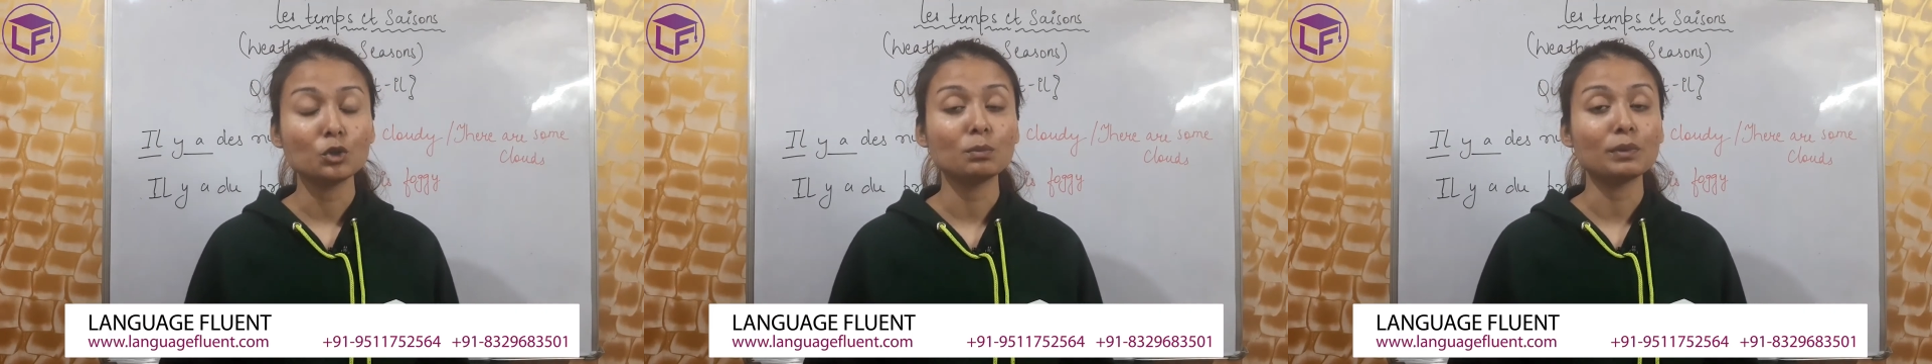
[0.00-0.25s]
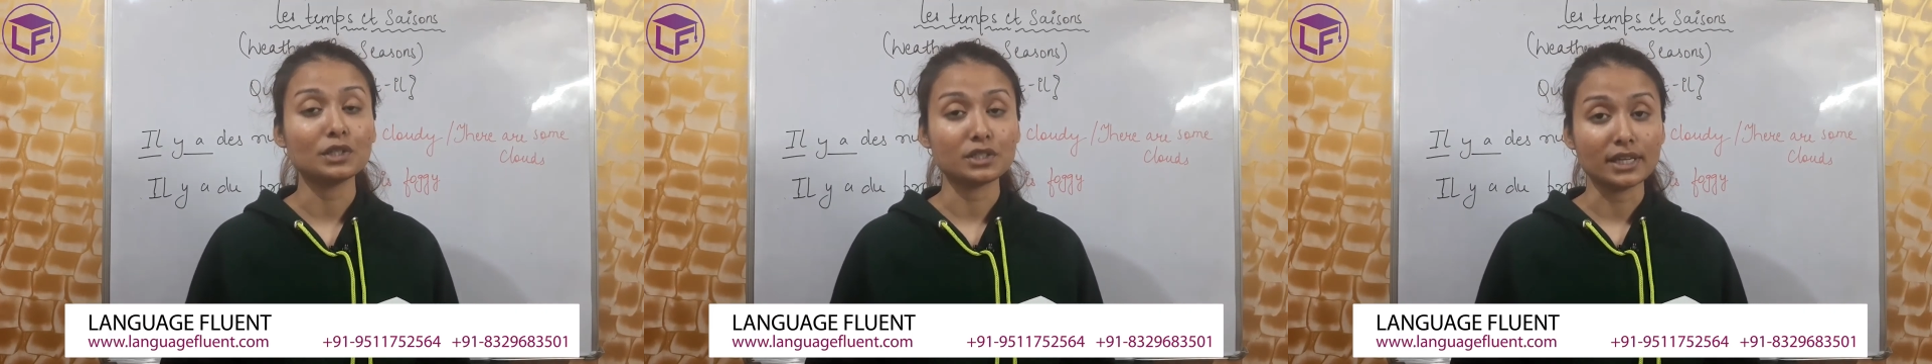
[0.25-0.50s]
to
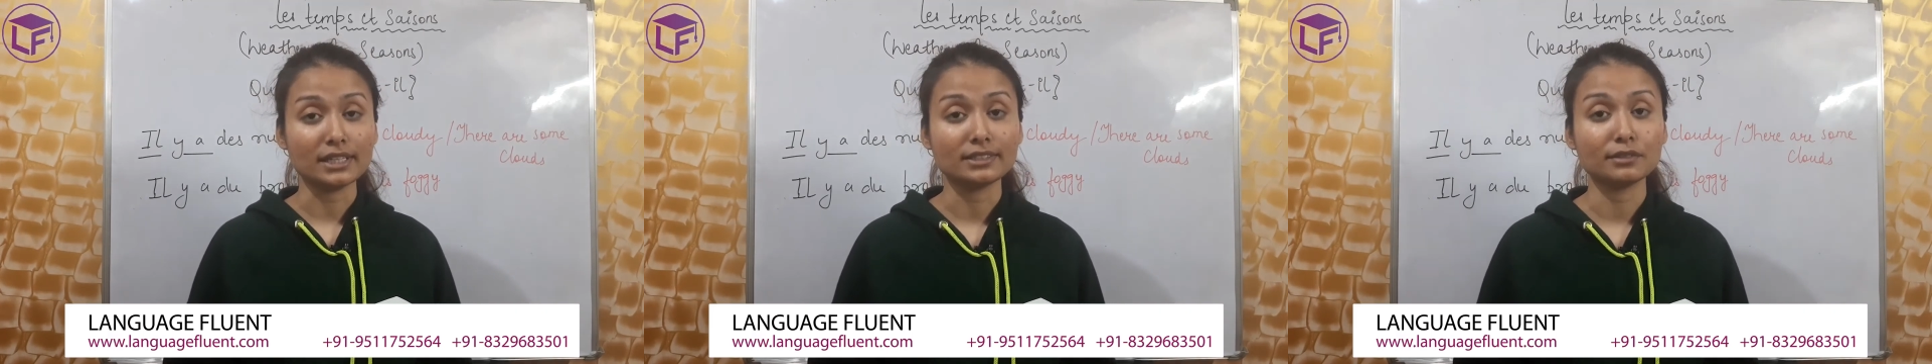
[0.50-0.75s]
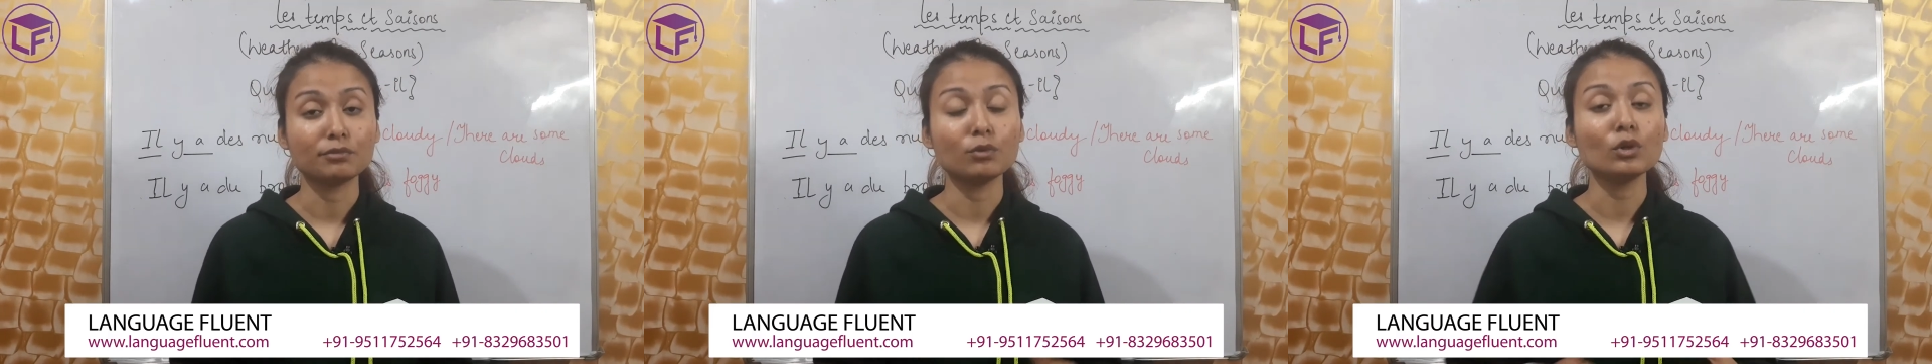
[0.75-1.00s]
purchase
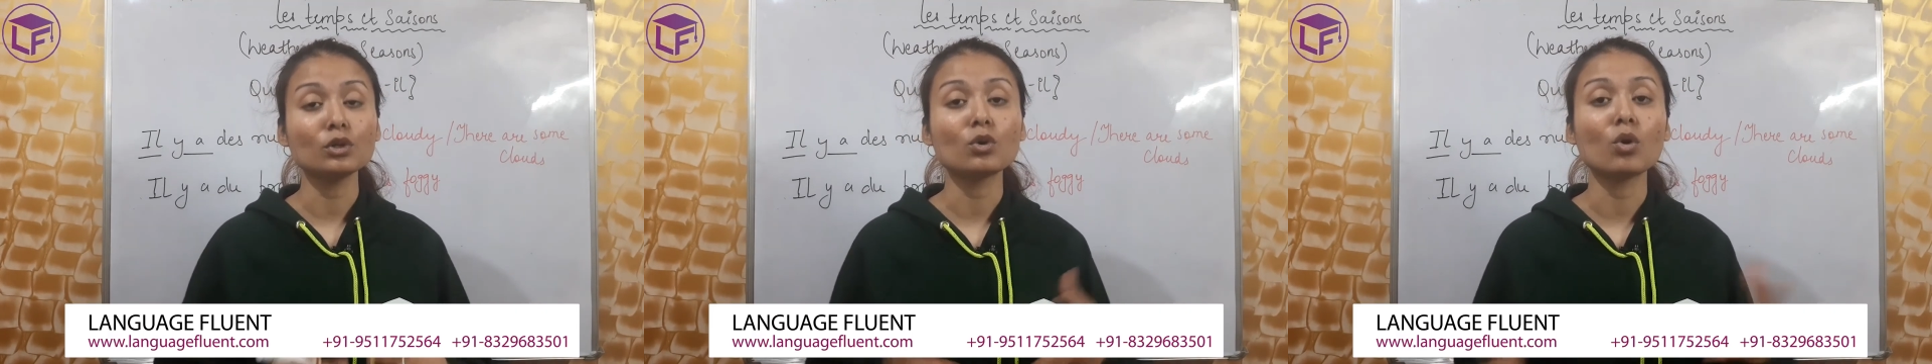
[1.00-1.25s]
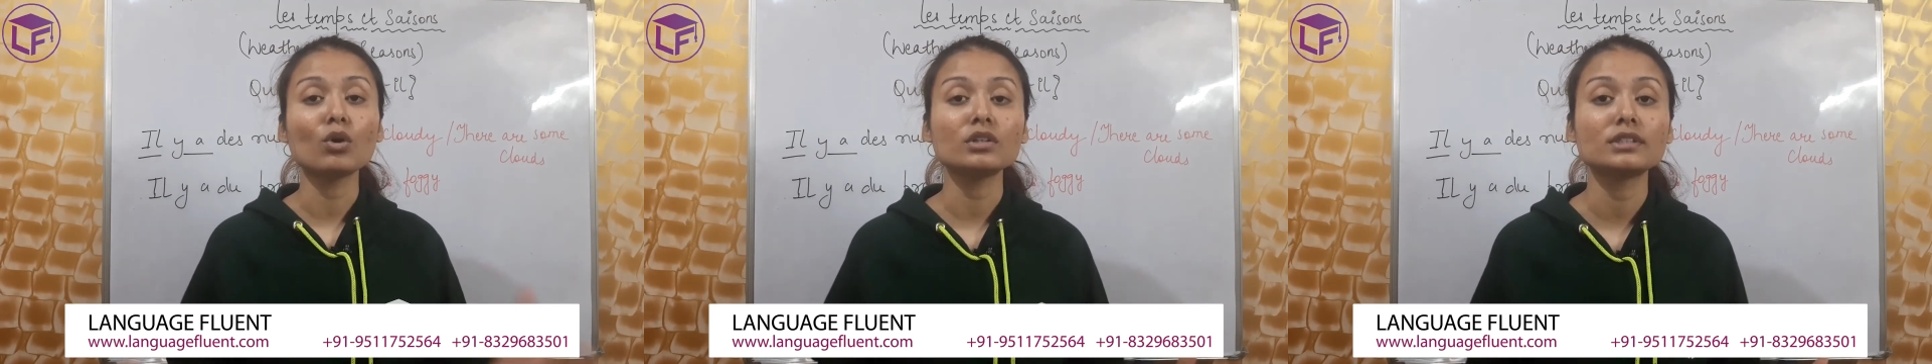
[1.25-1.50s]
the full
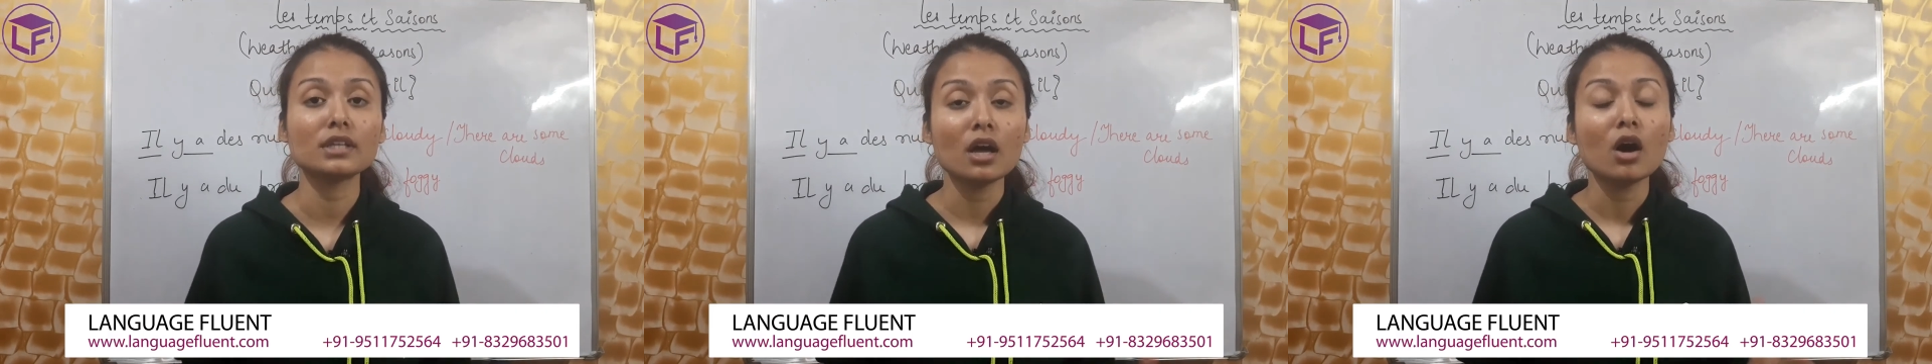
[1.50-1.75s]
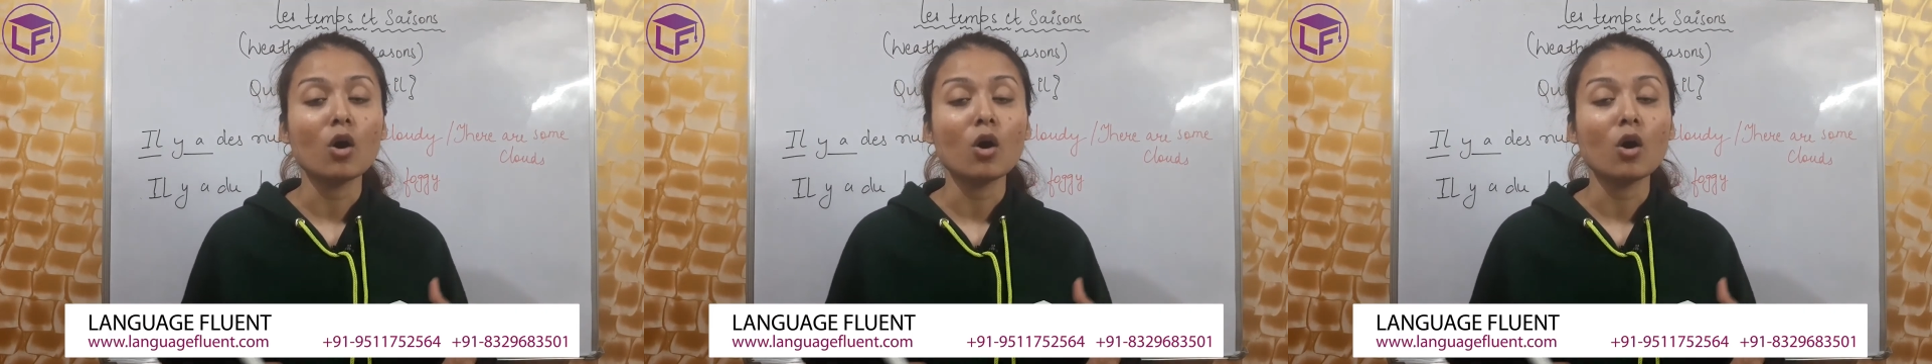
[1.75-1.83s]
course